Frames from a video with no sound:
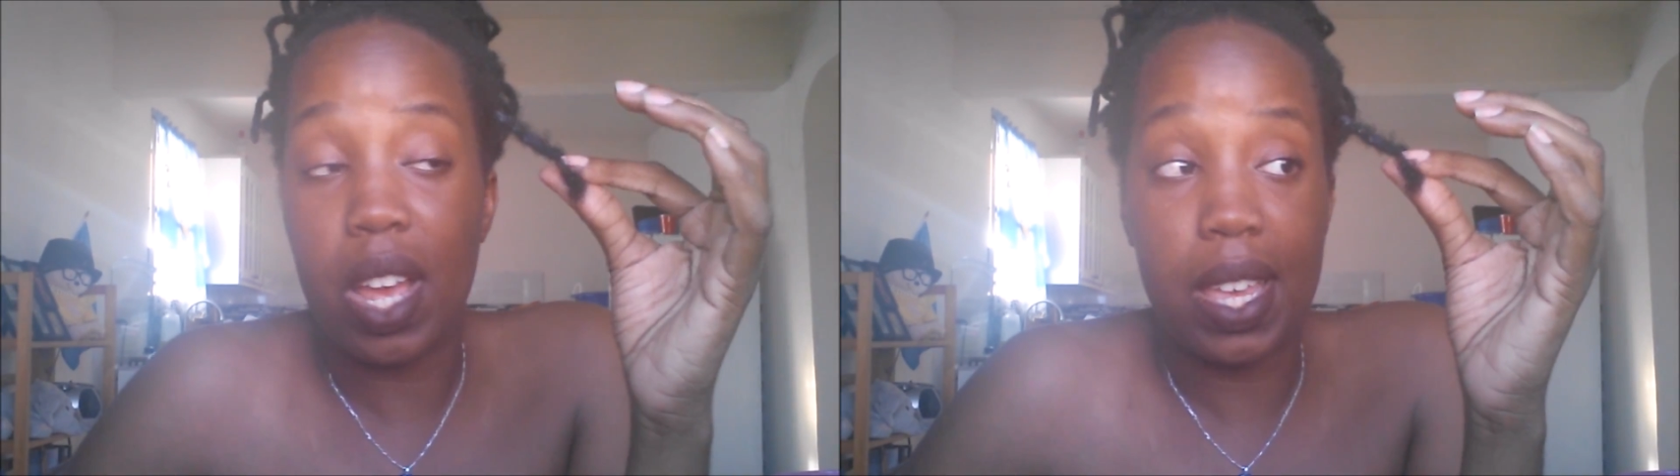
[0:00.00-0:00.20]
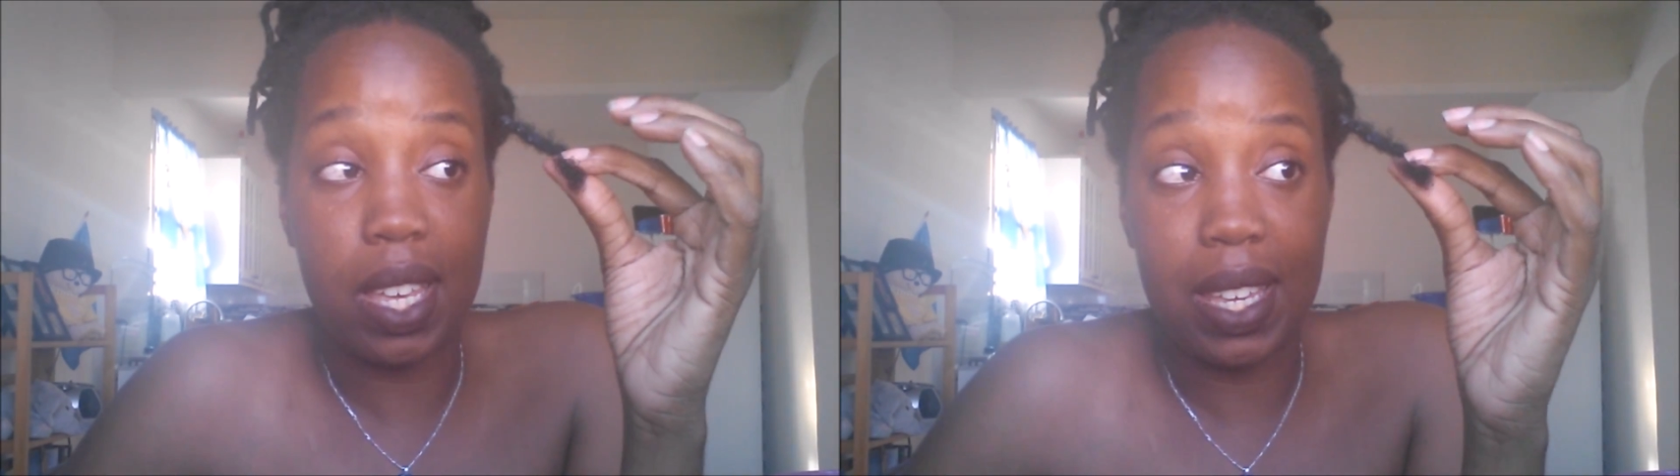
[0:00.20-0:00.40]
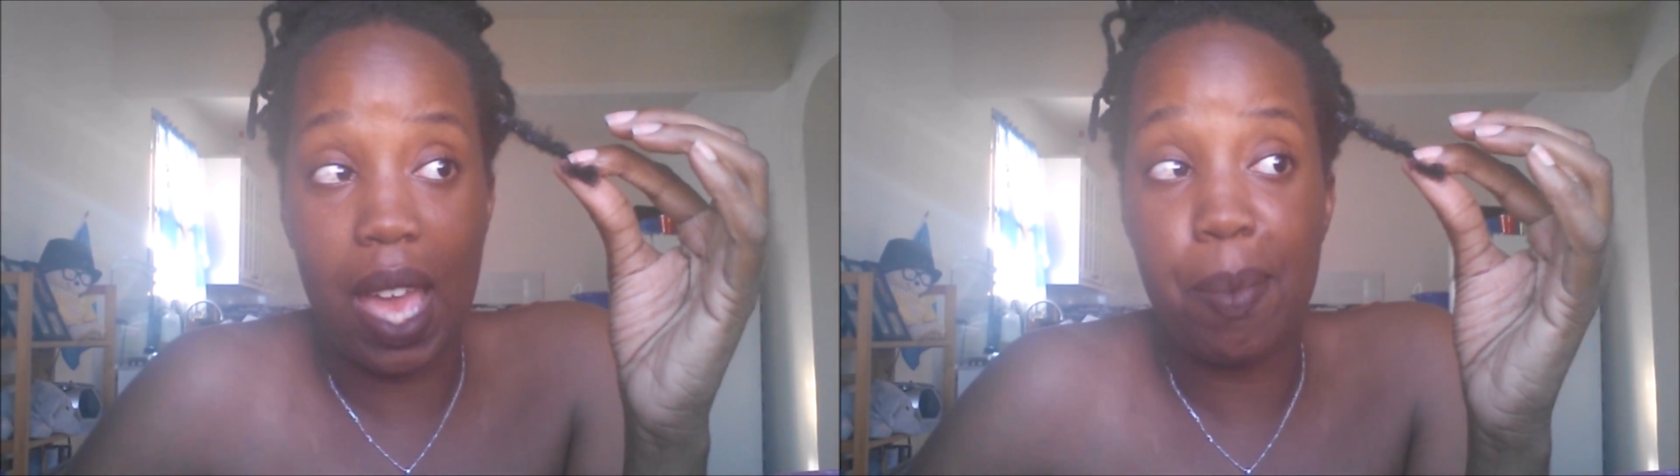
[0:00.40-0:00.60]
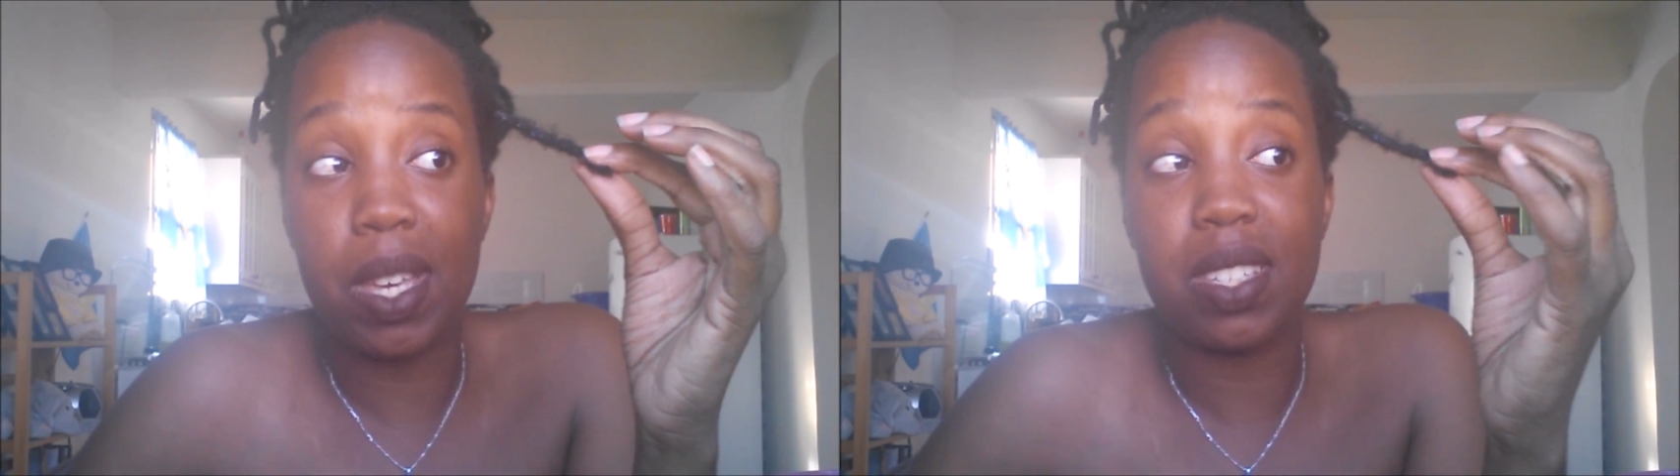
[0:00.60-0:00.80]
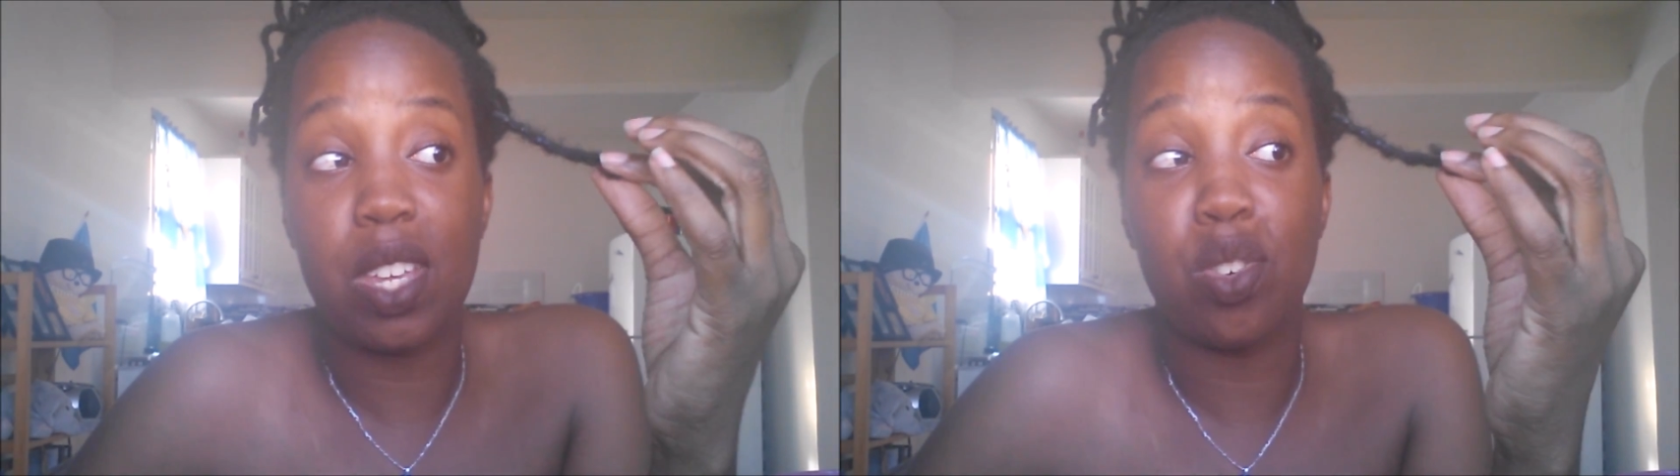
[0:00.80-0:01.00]
I could get
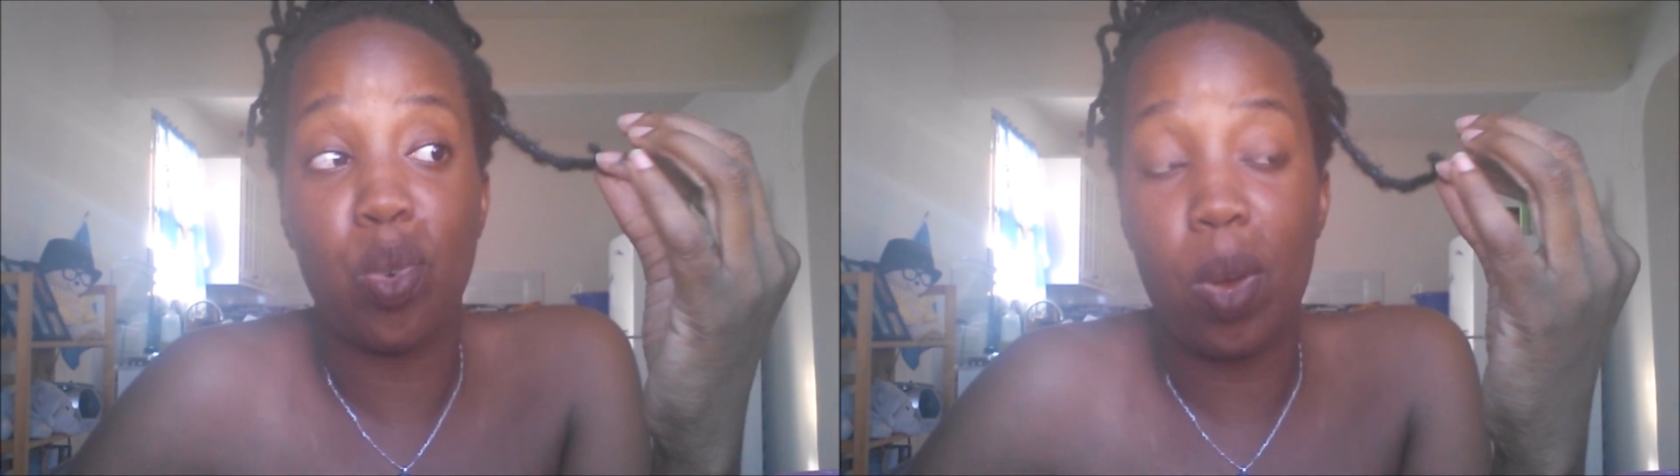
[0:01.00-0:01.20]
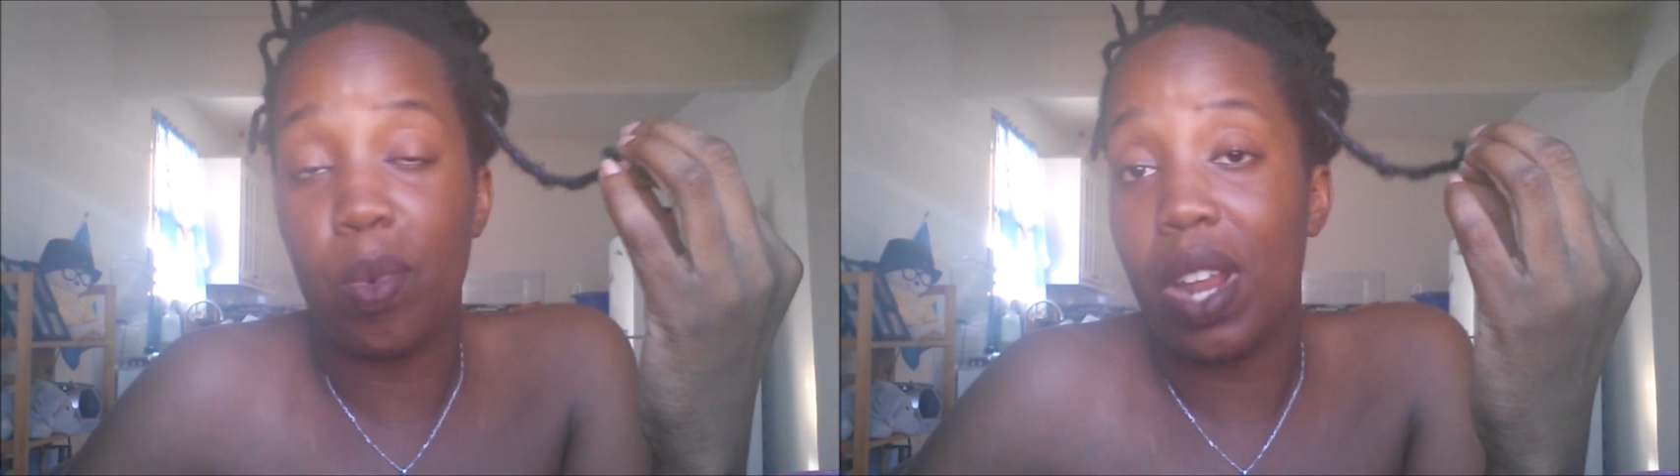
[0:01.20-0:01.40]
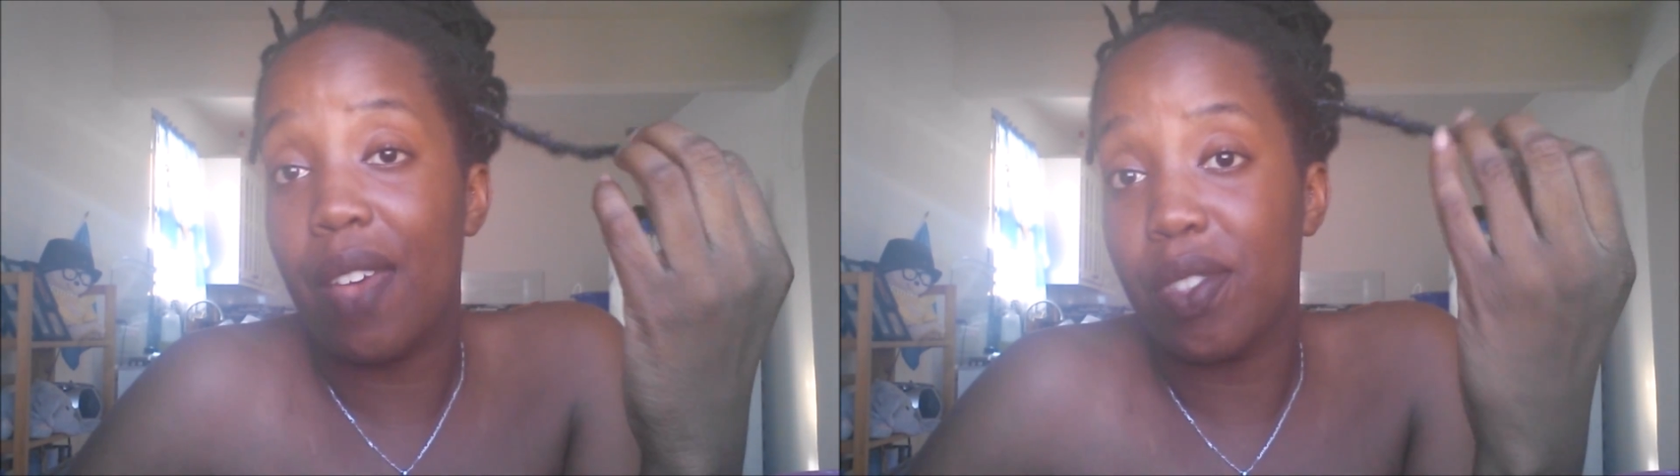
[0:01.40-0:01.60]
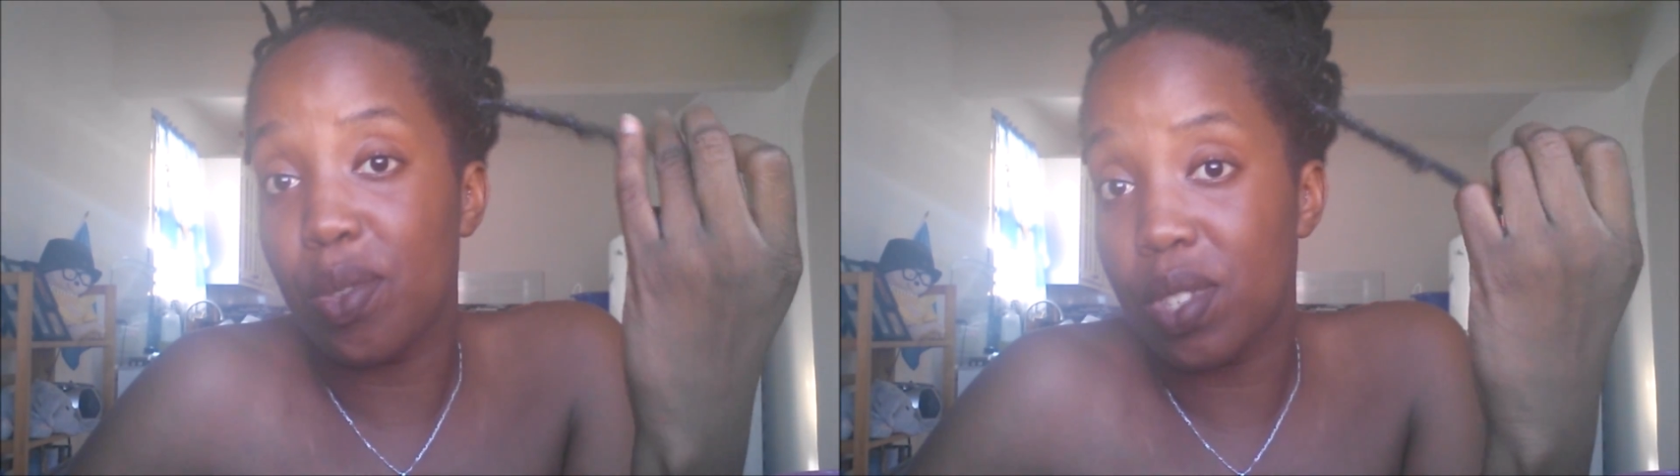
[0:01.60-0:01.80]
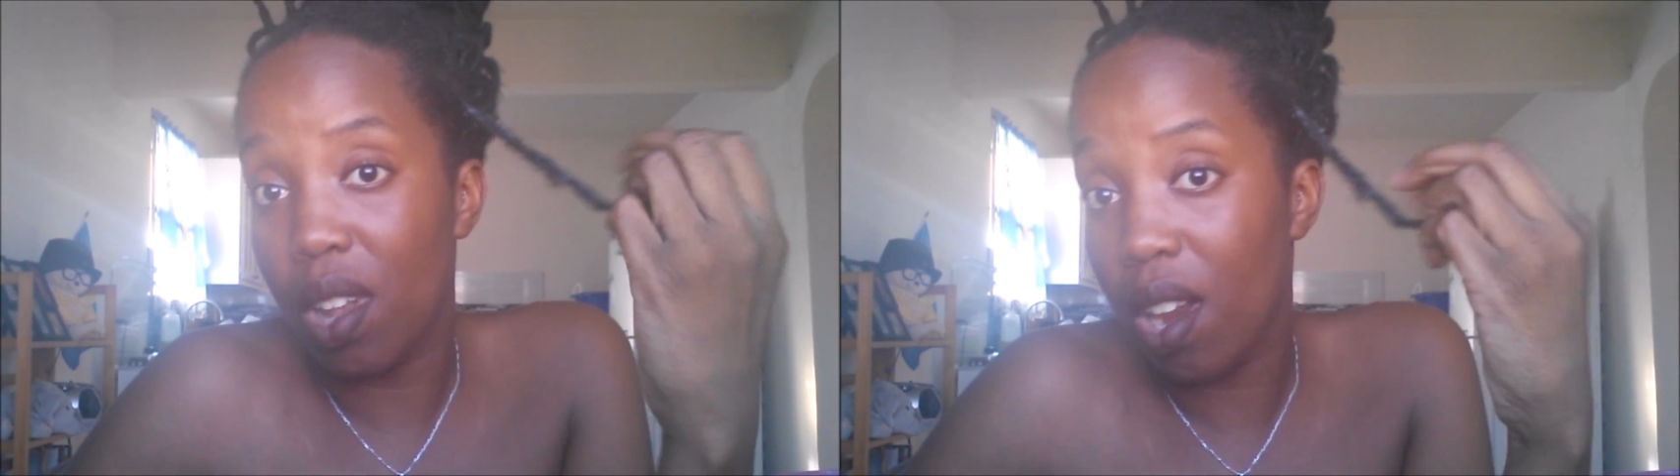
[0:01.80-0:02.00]
because I know I'm going to have to
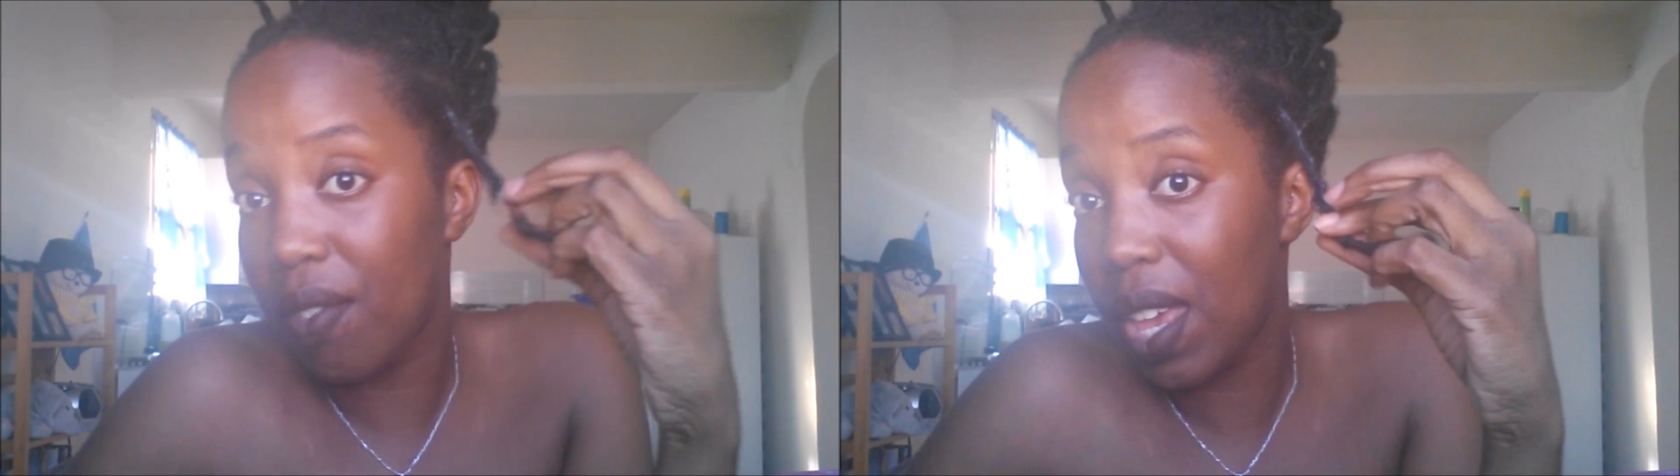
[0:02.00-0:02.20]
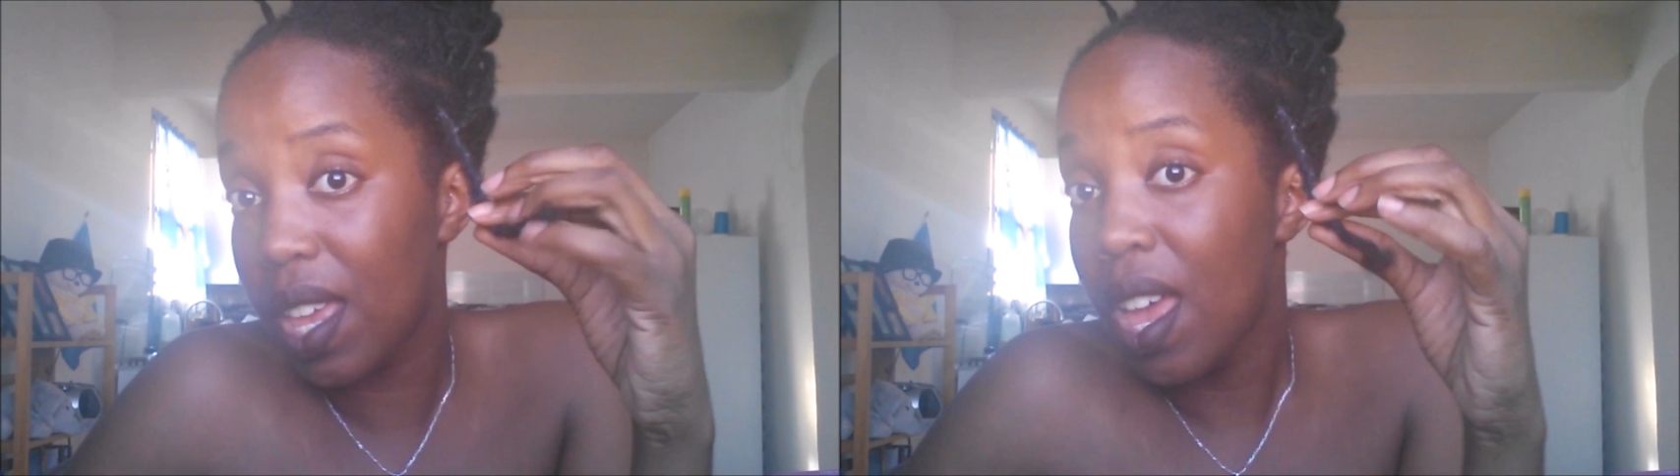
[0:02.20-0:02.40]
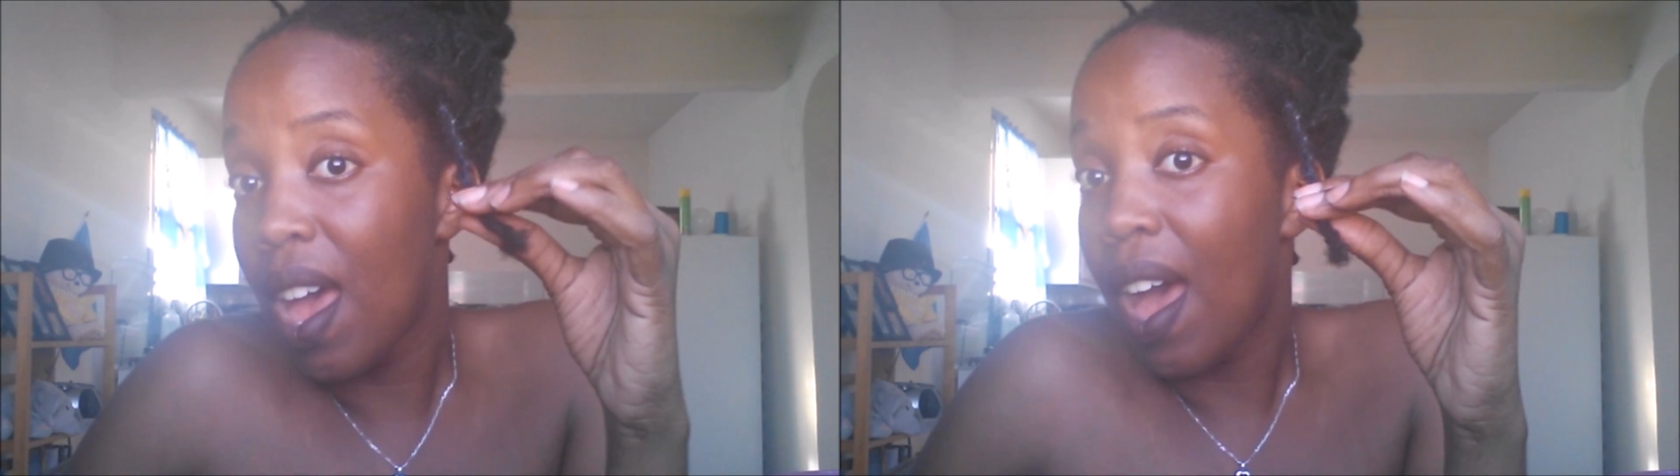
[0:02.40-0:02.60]
use a lot of it.